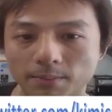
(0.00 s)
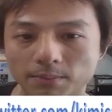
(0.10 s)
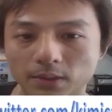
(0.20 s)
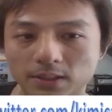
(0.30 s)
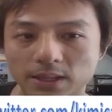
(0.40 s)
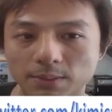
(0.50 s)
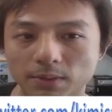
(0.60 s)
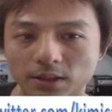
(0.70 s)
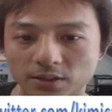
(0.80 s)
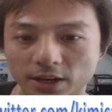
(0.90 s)

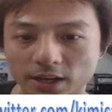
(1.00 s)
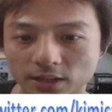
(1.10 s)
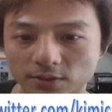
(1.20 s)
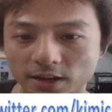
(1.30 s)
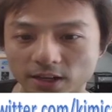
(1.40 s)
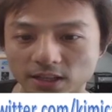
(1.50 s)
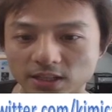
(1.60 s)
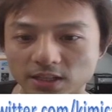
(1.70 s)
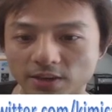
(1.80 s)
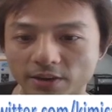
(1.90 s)
seamless, right? It's very
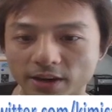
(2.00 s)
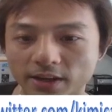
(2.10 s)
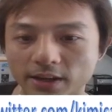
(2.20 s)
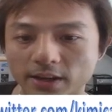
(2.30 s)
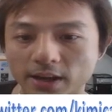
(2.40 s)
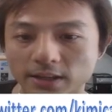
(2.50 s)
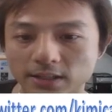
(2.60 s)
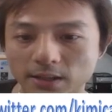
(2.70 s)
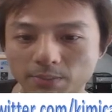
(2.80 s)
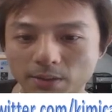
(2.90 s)
easy, right? And
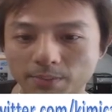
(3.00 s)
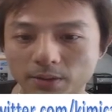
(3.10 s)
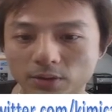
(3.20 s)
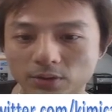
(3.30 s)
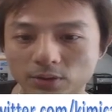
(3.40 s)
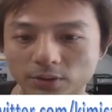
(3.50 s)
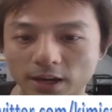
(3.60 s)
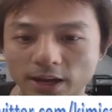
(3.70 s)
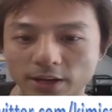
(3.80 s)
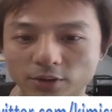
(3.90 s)
some people also
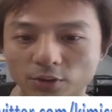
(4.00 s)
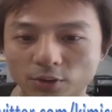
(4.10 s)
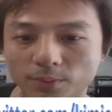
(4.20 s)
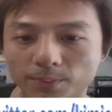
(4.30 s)
that I know,